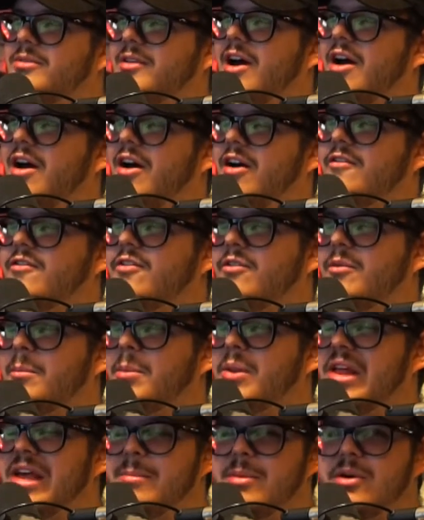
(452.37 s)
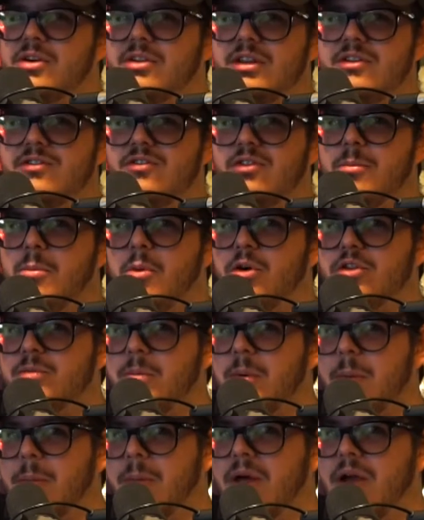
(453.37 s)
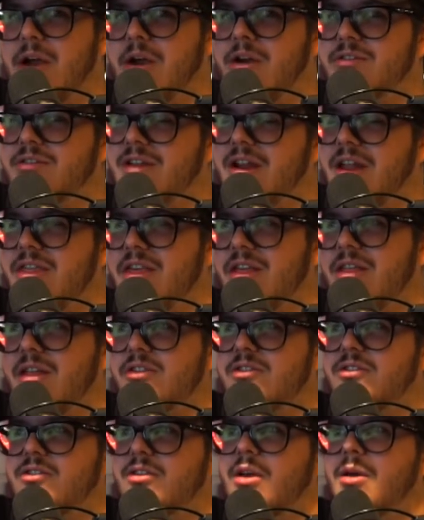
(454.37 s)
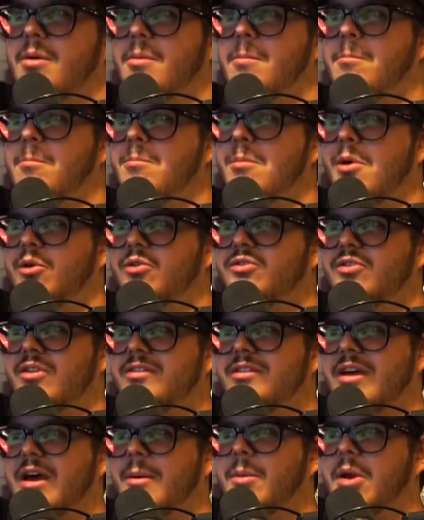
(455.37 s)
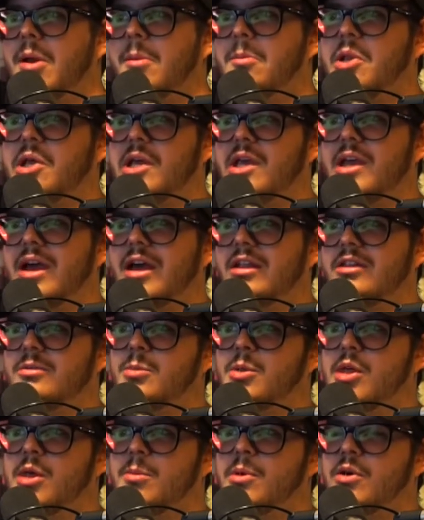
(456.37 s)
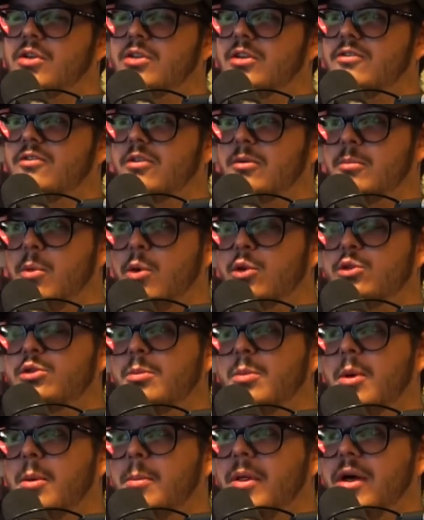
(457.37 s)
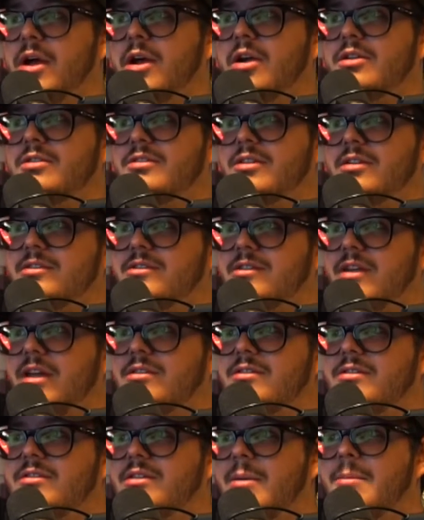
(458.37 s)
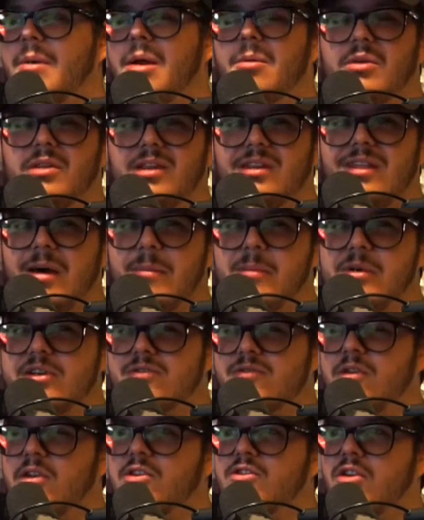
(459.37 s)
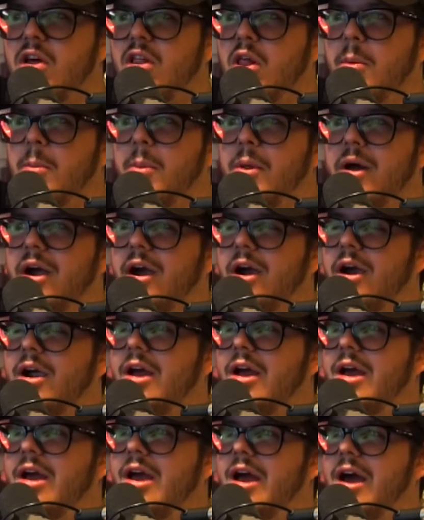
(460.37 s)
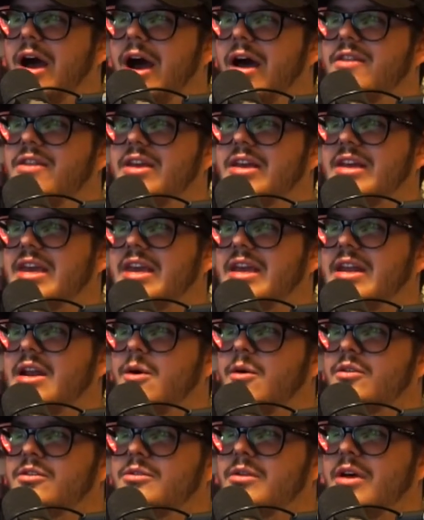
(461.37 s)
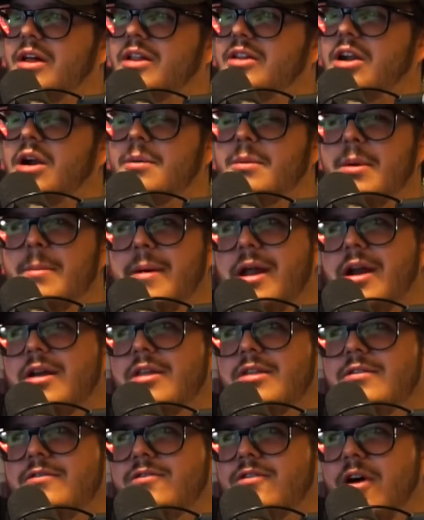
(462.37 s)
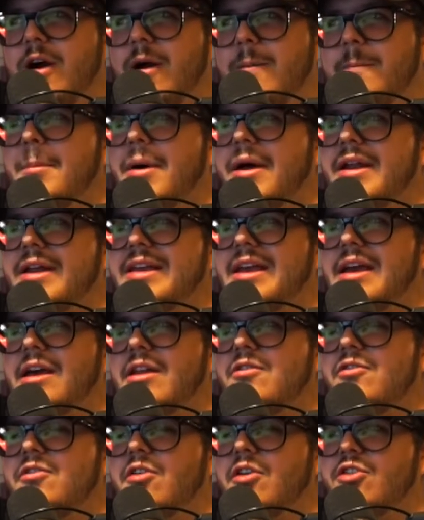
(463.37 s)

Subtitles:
of playability for multiple players. And I think that's most of the time when I'm looking at is playability for multiple players, because I'm not really that much of a solo player. I think Kino is a little bit better than Farm, but again, for